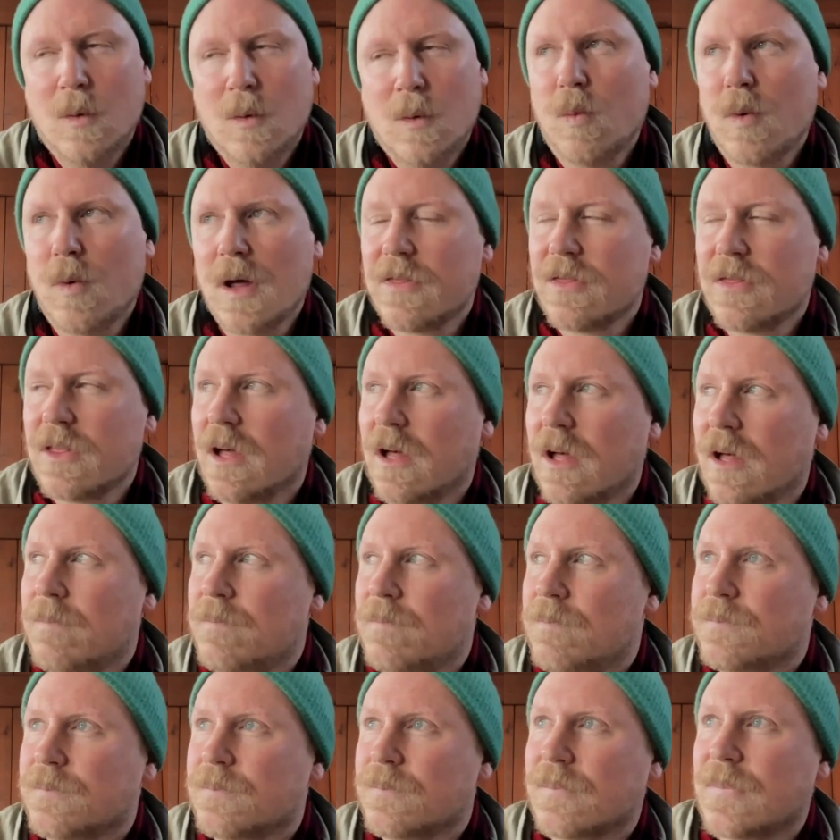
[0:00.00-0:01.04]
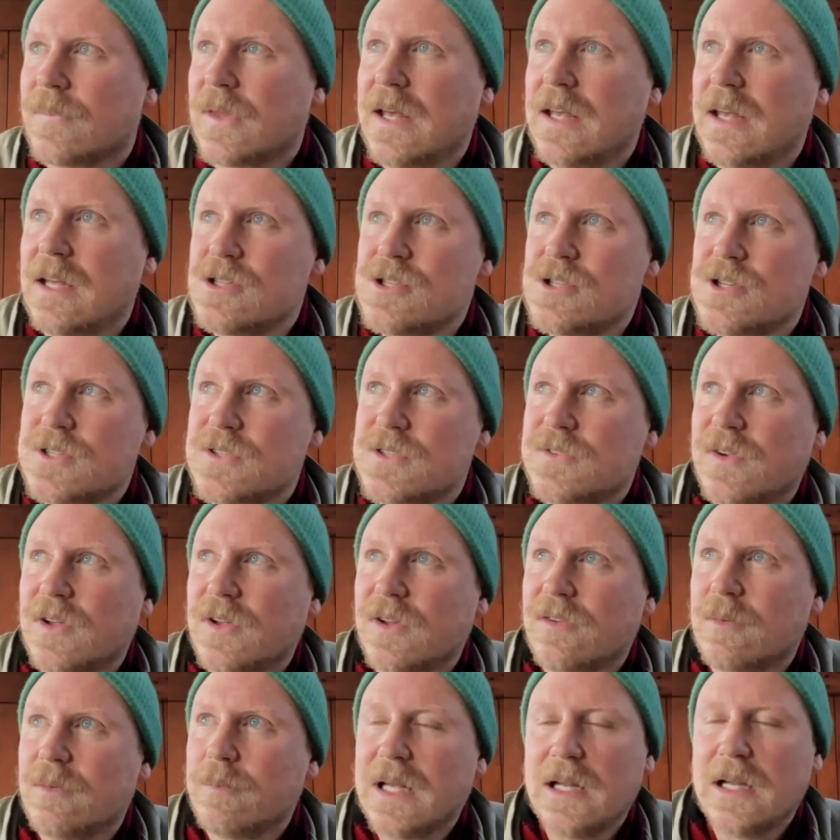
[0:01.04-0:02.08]
Whether it just
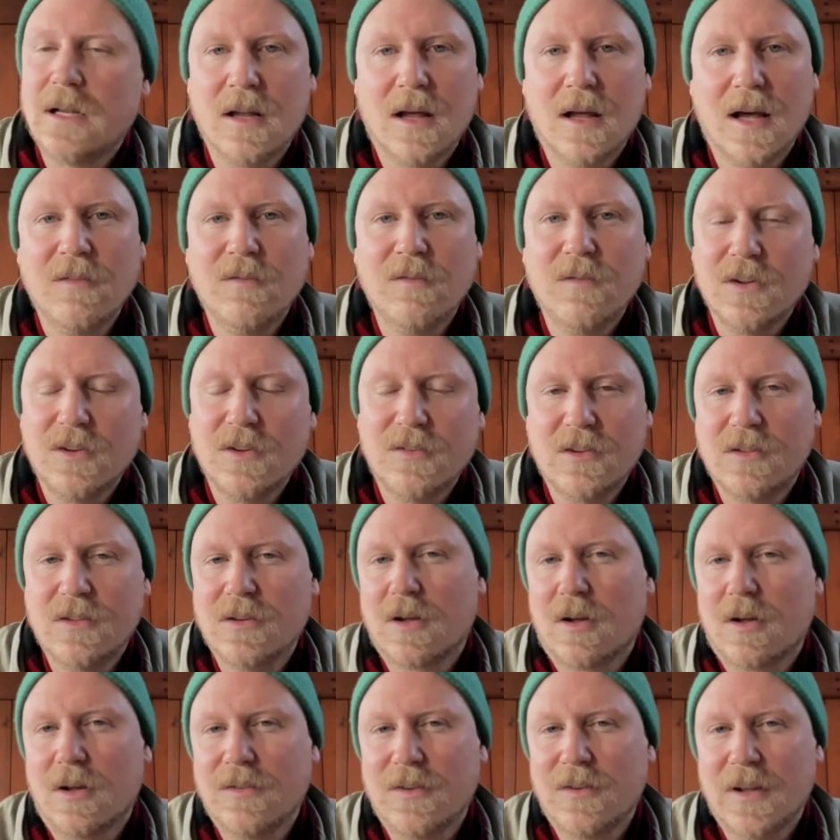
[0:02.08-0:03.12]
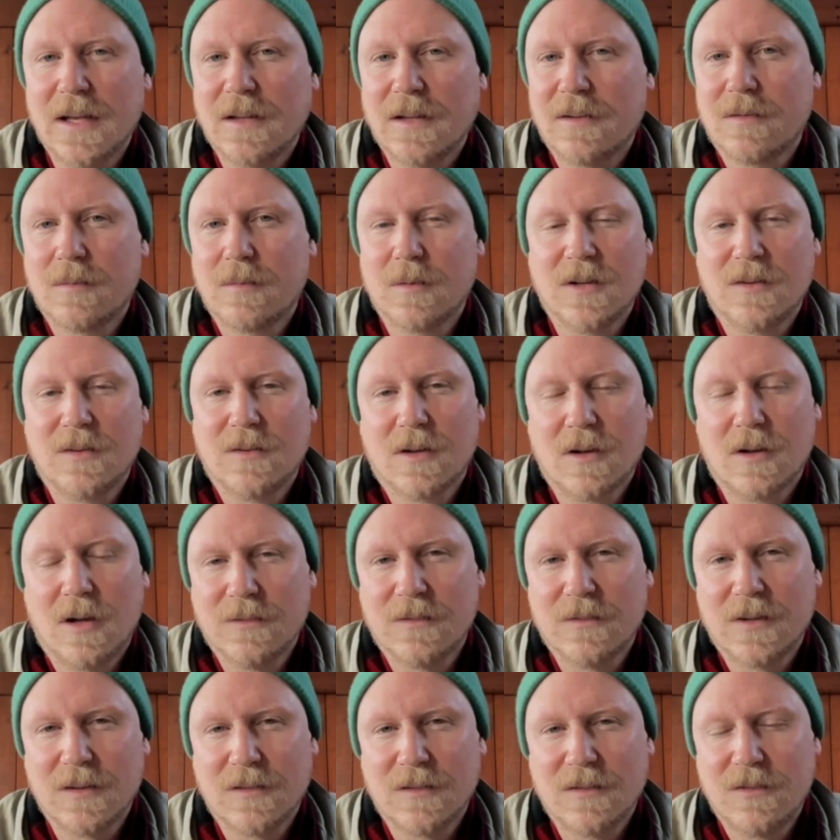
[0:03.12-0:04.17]
feels a bit lifeless in the context because
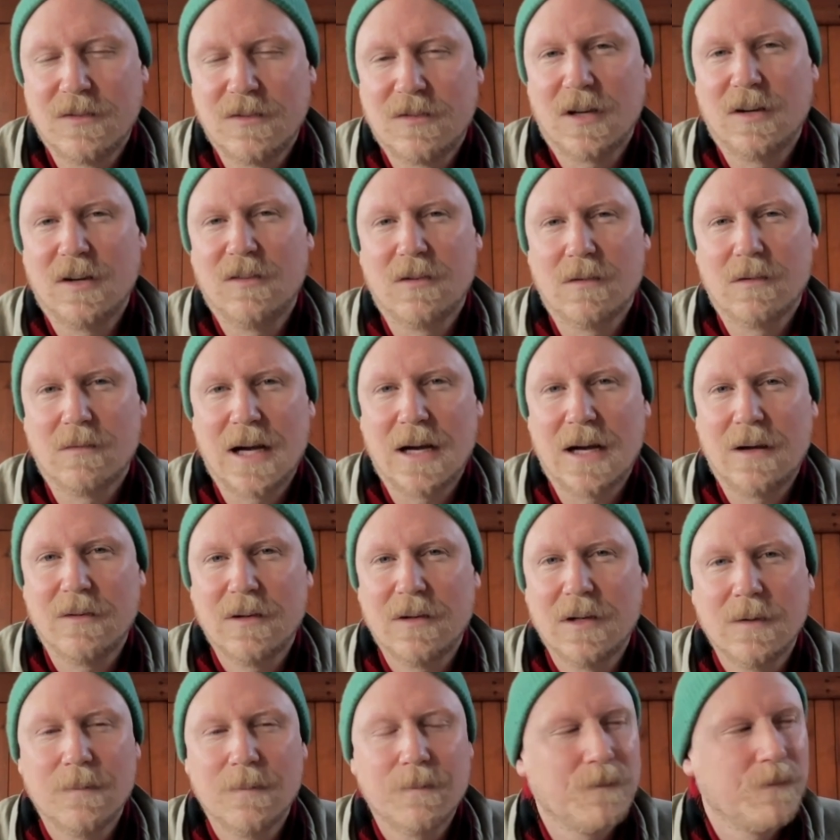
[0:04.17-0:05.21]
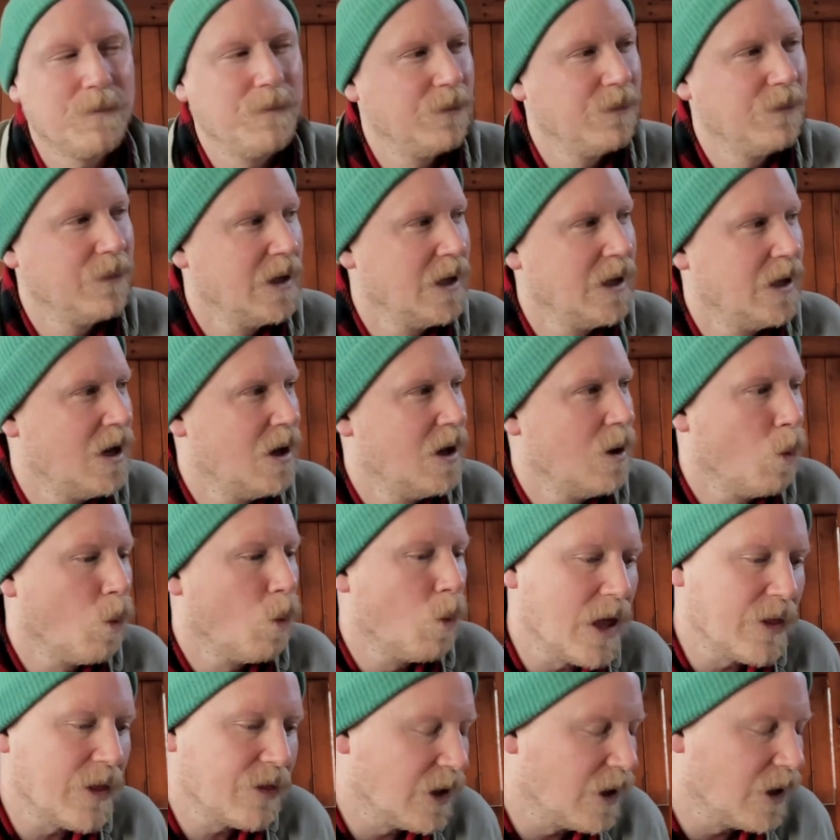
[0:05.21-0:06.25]
context has changed around it,
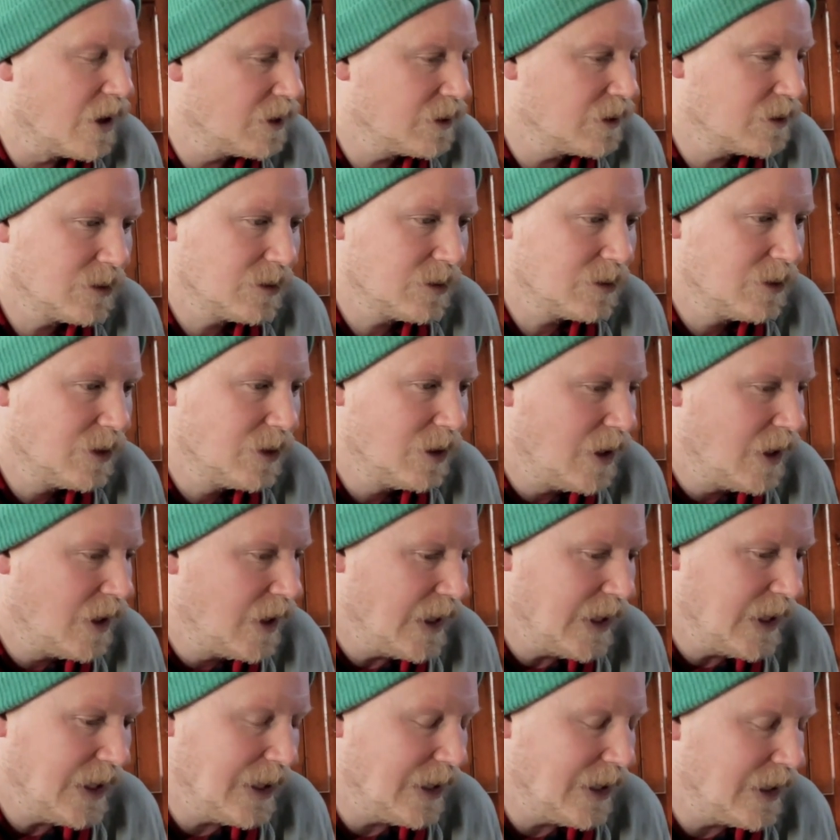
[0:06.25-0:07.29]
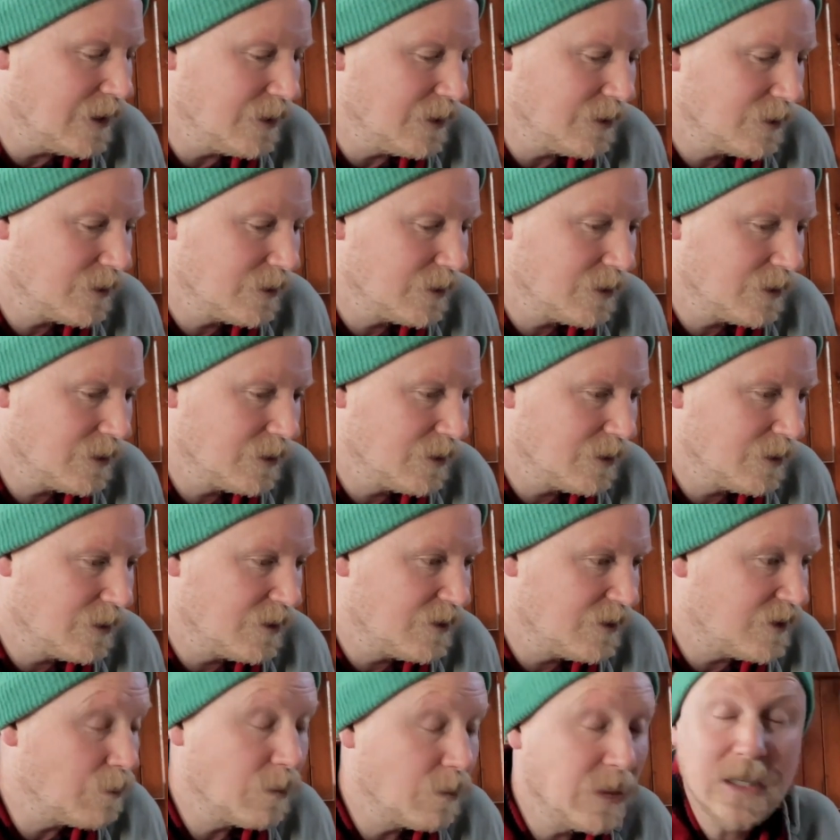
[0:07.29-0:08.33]
whether it
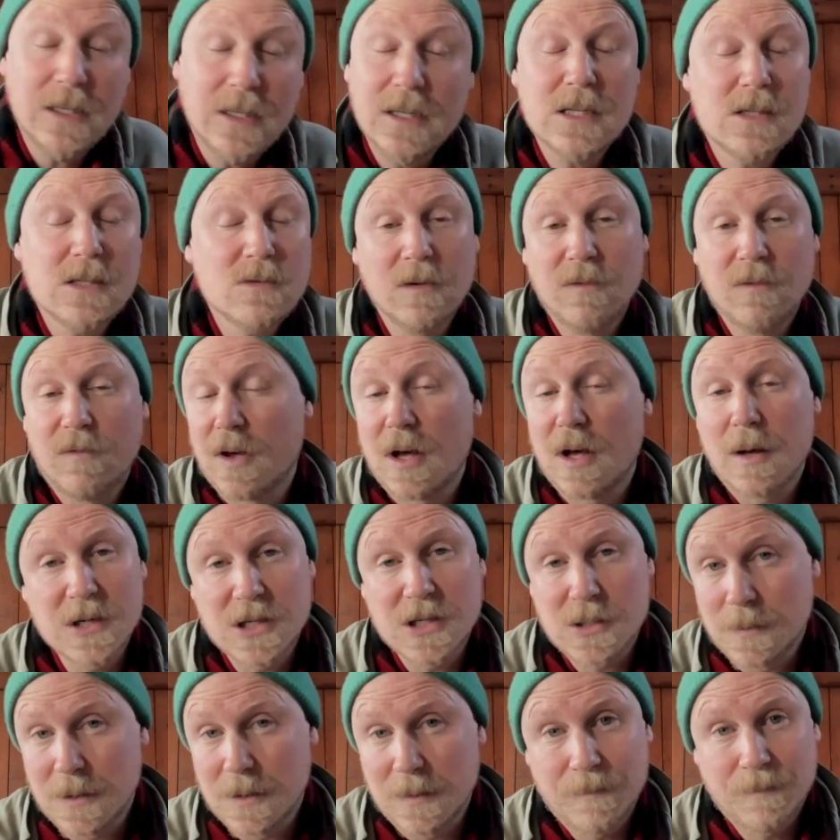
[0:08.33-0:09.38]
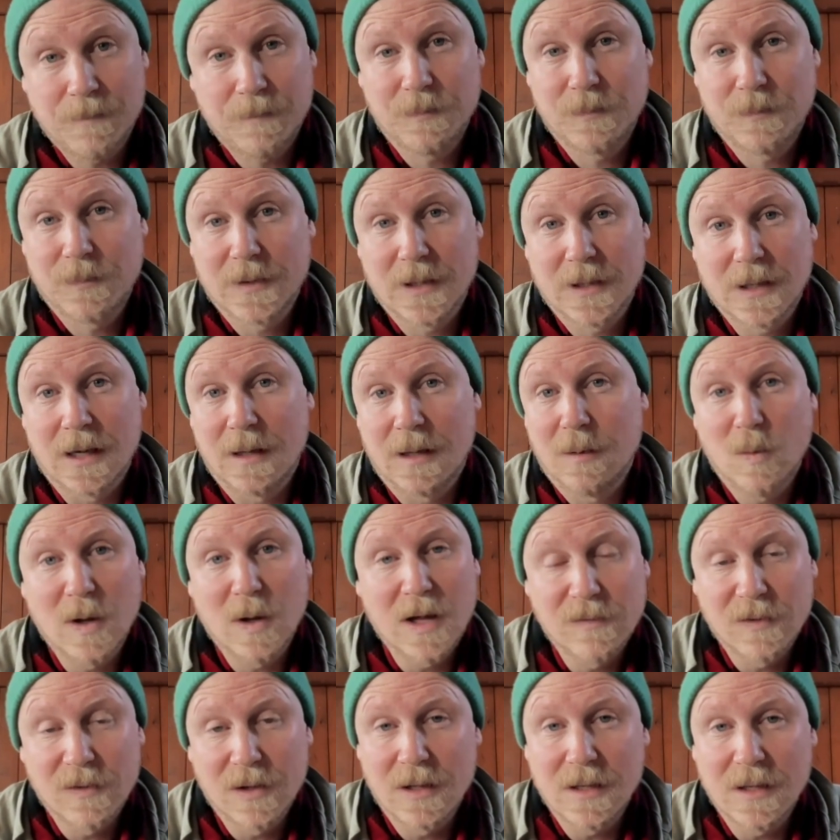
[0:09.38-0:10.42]
simply needs refurbishment, like
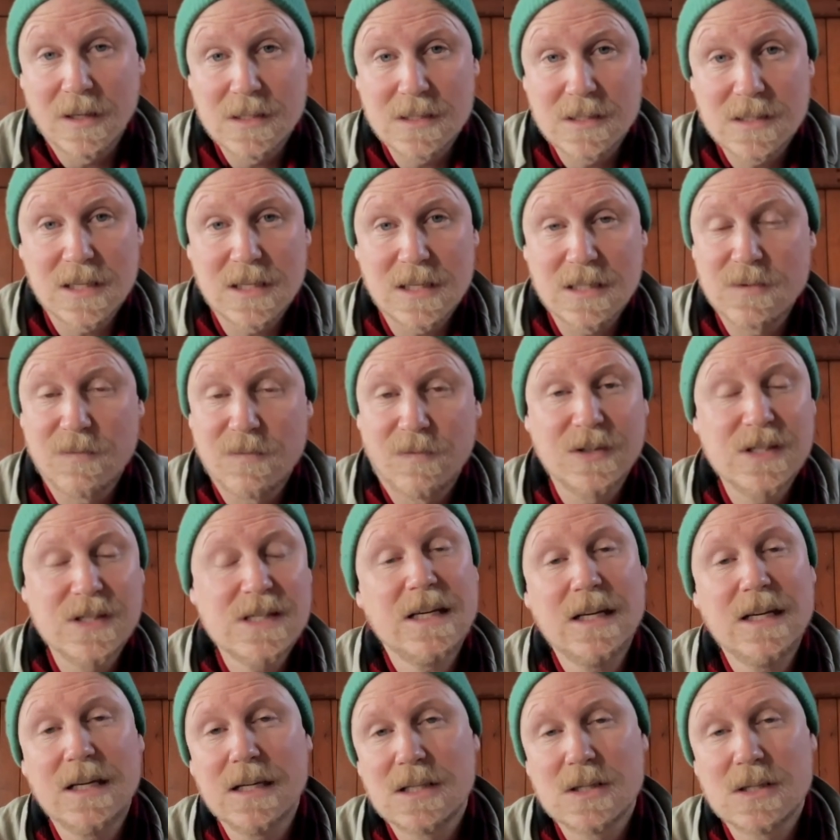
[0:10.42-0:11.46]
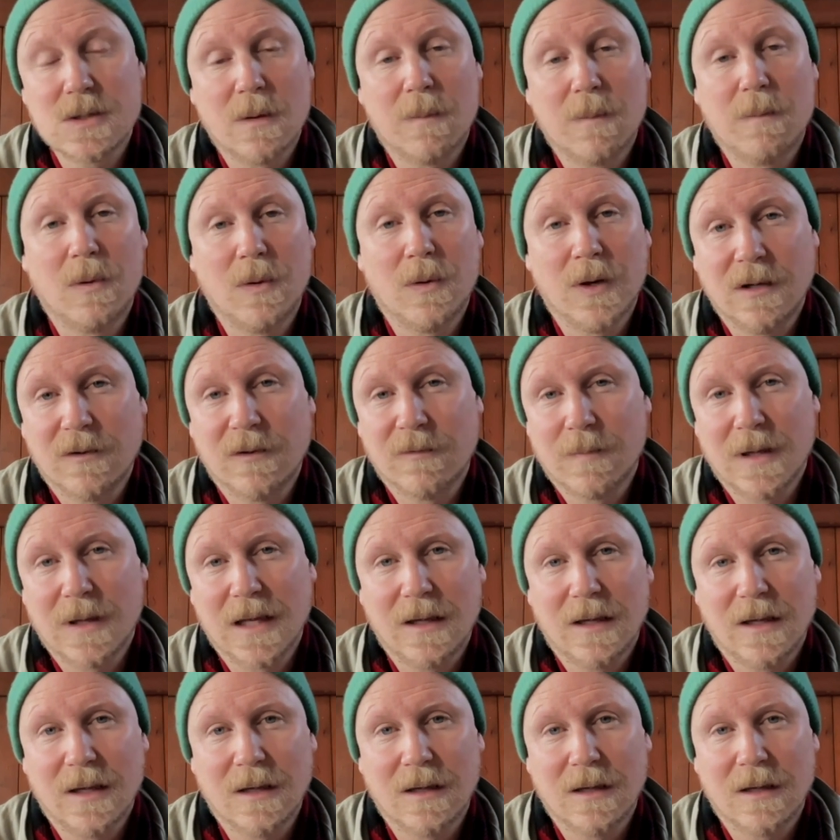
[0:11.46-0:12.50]
whether it's, it's fatigued to a point of
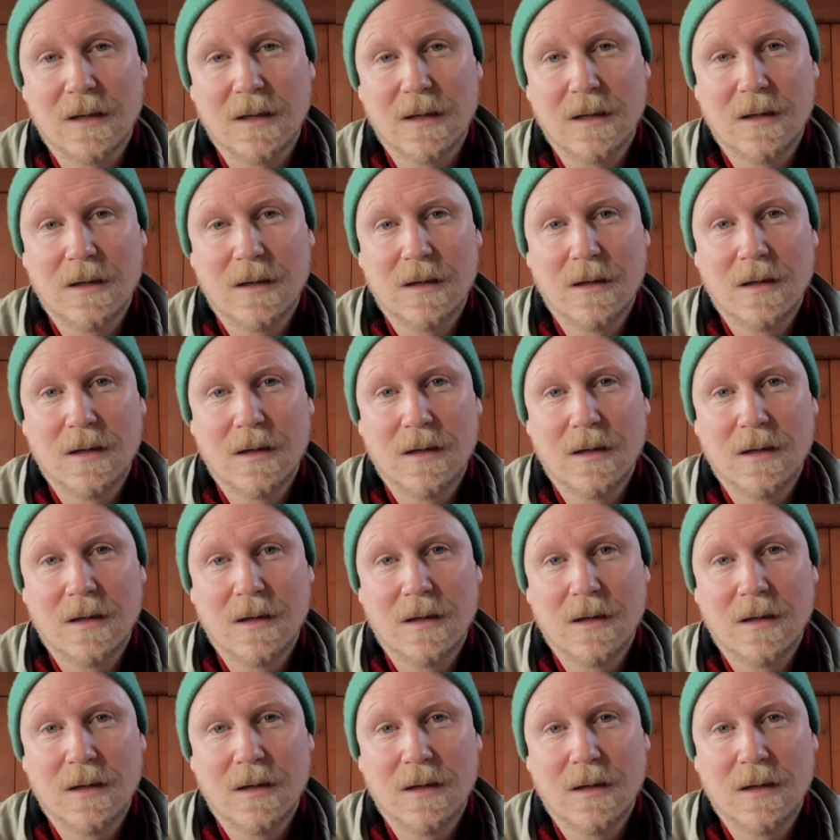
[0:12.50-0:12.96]
making a